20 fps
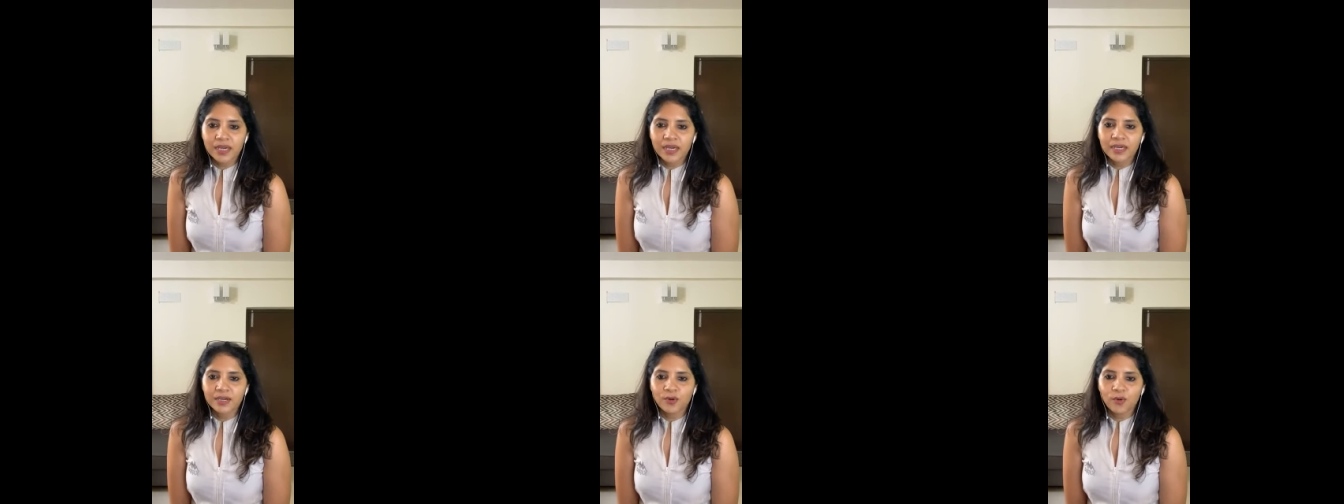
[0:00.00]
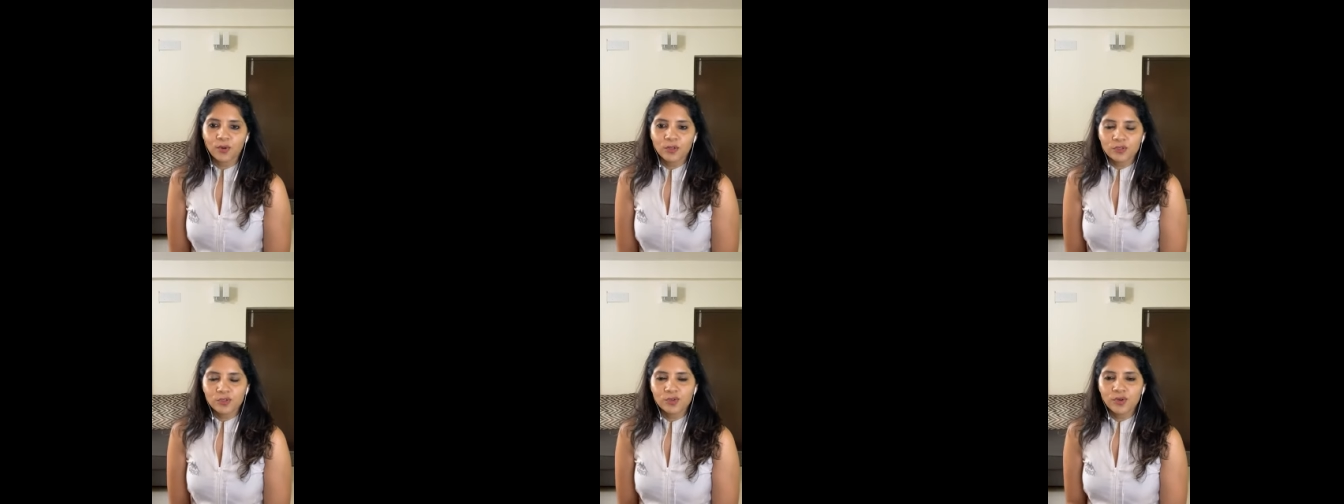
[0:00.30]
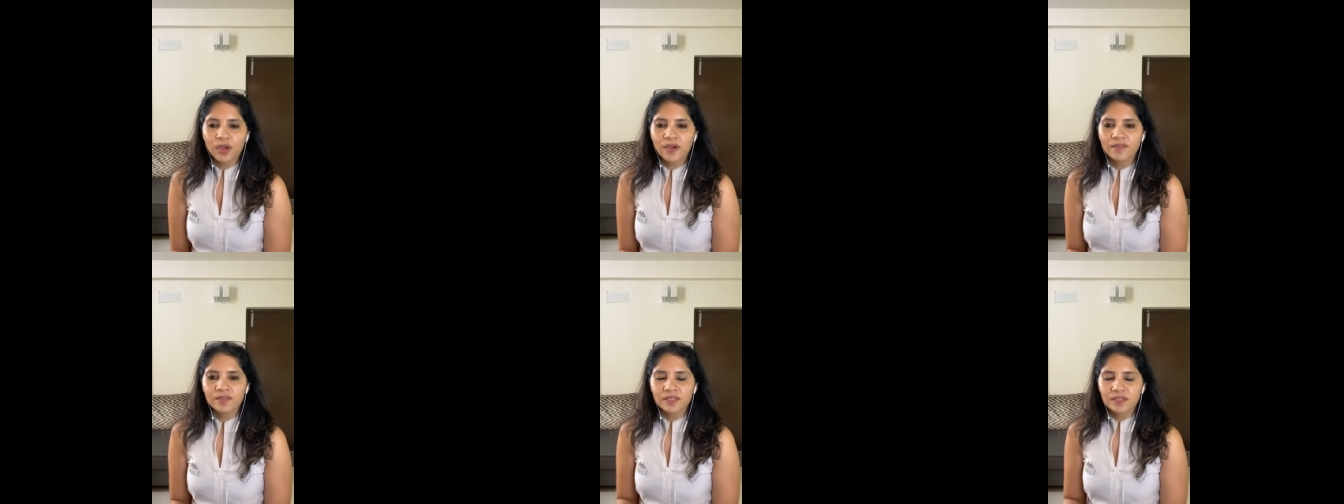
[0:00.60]
I also
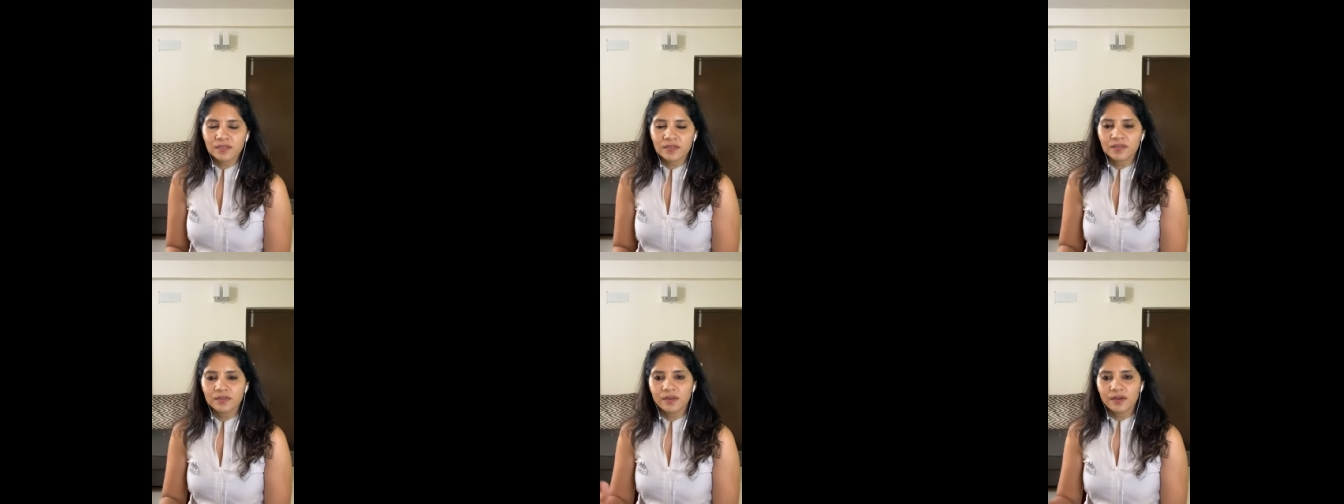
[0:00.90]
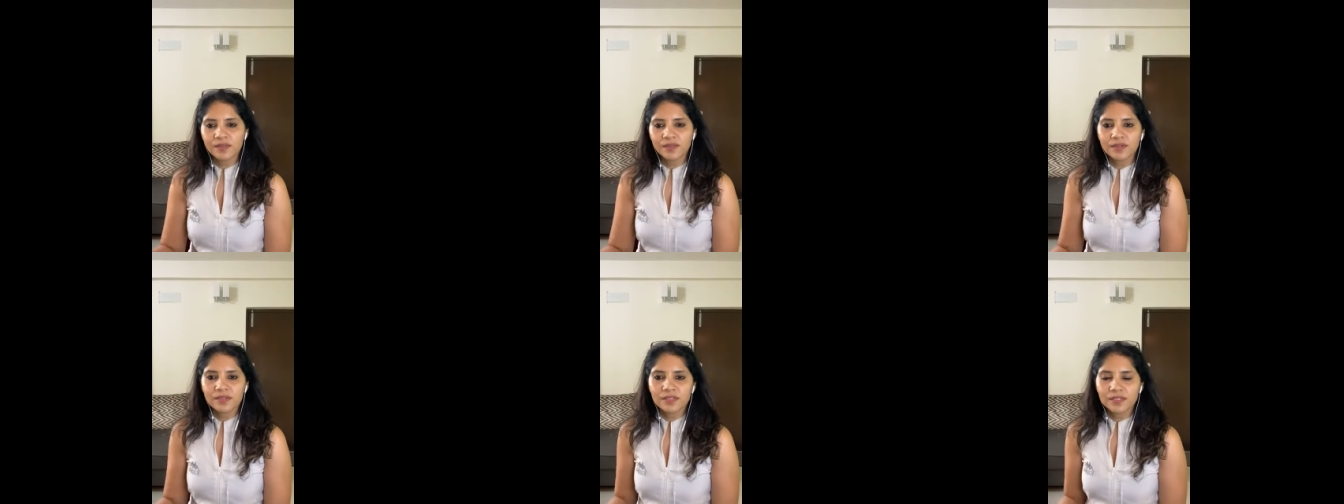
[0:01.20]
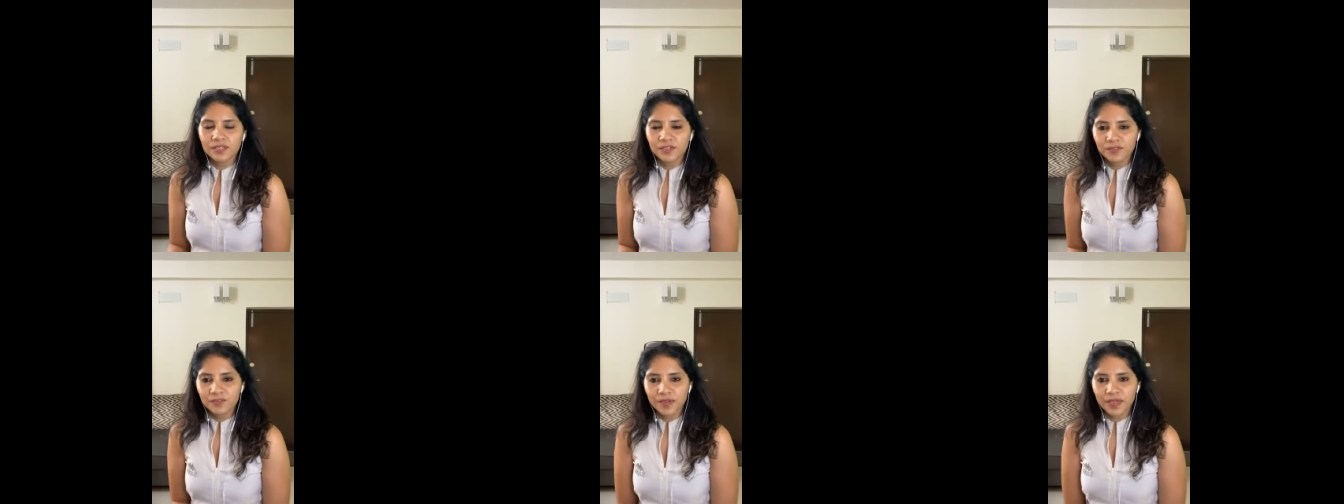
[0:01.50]
have certain other
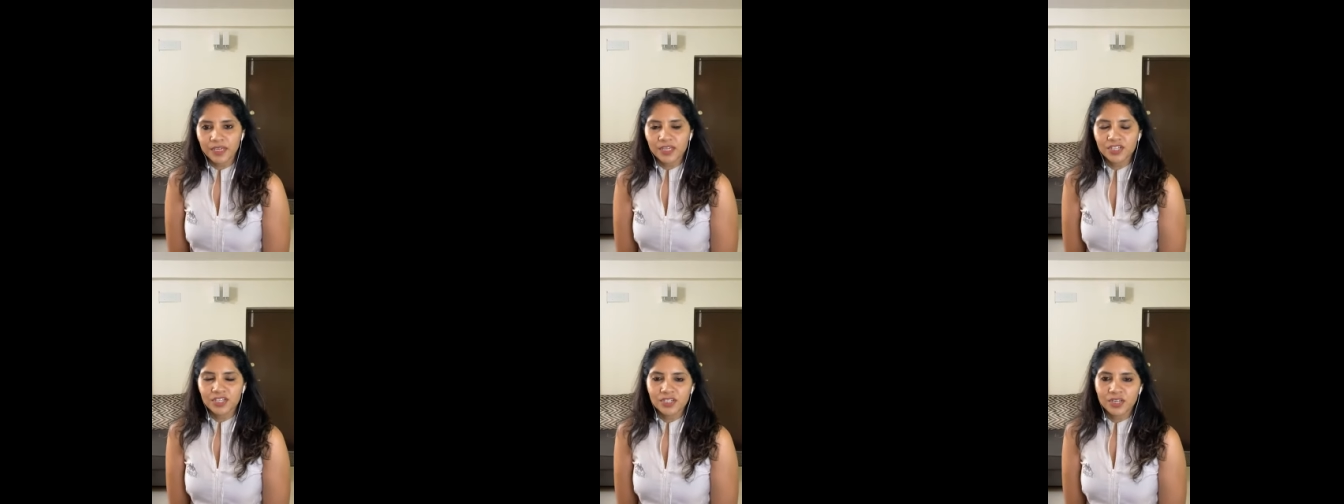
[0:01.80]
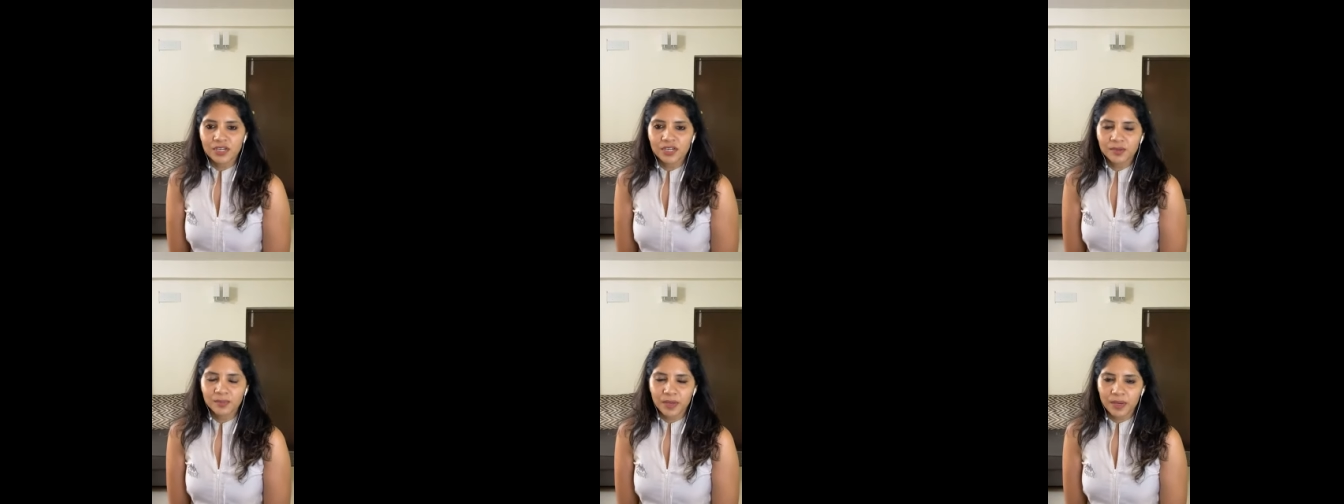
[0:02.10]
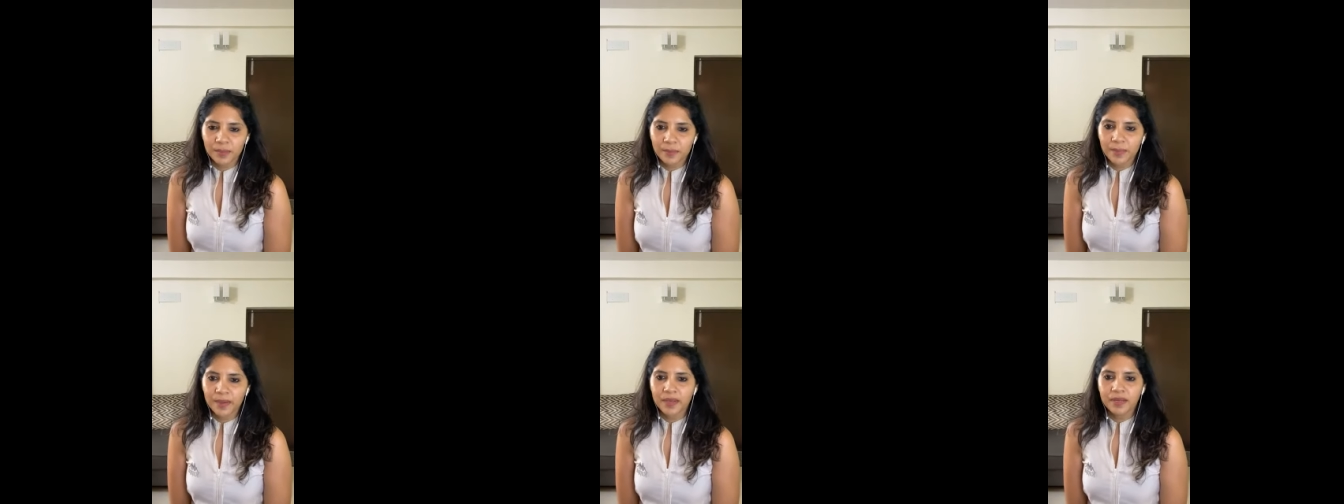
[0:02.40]
certification under
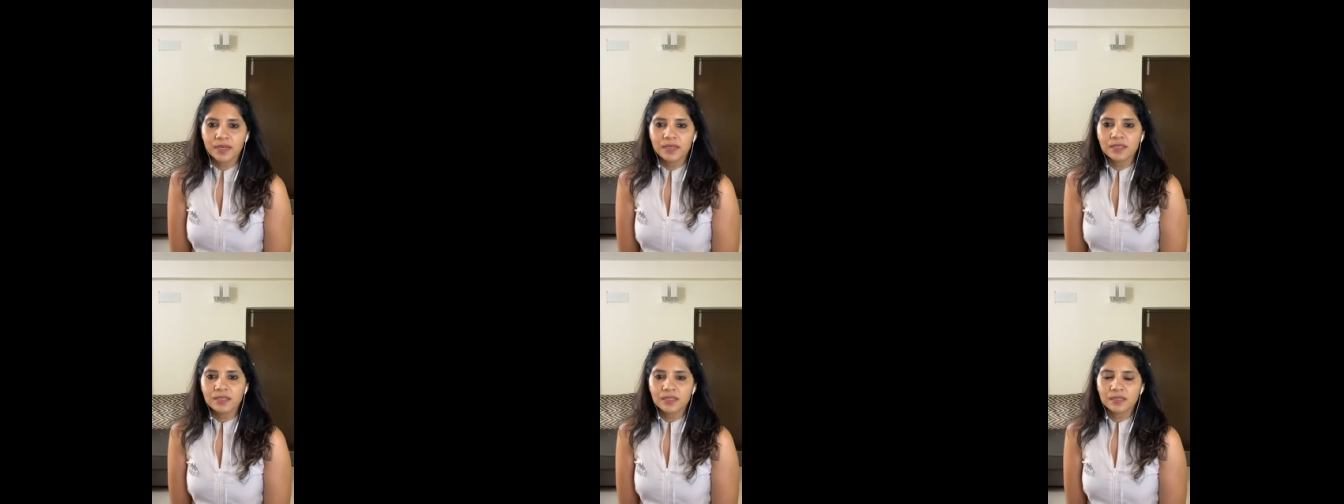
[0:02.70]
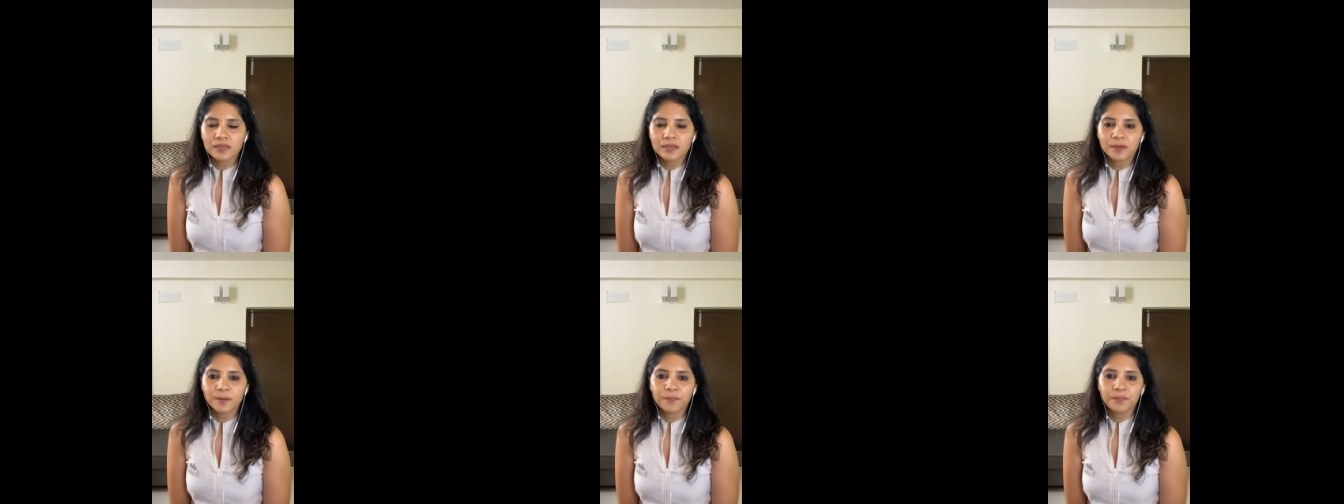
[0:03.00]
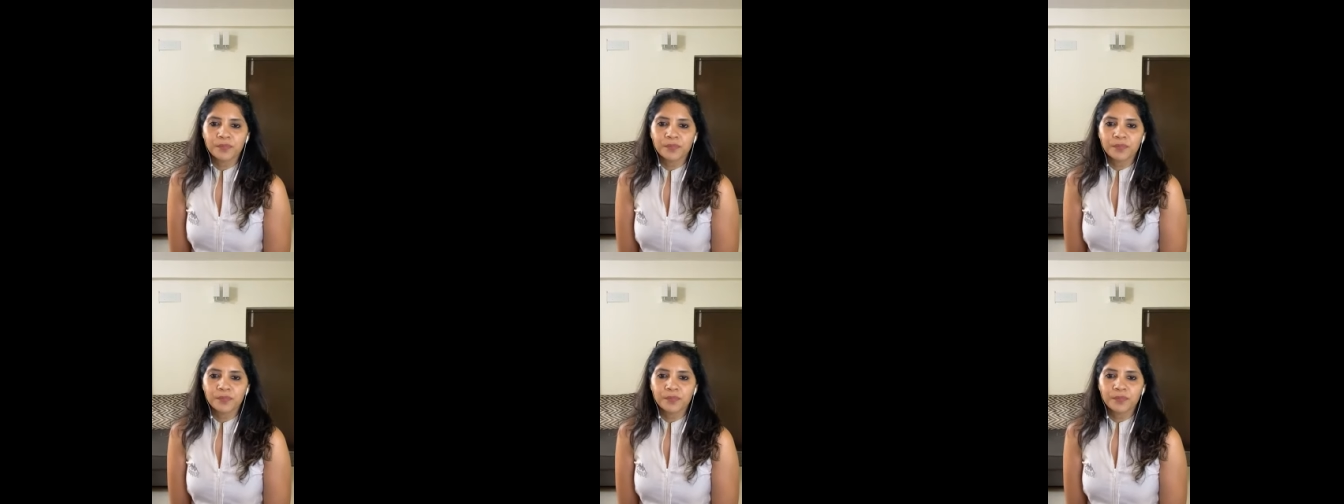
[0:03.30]
my belt, um,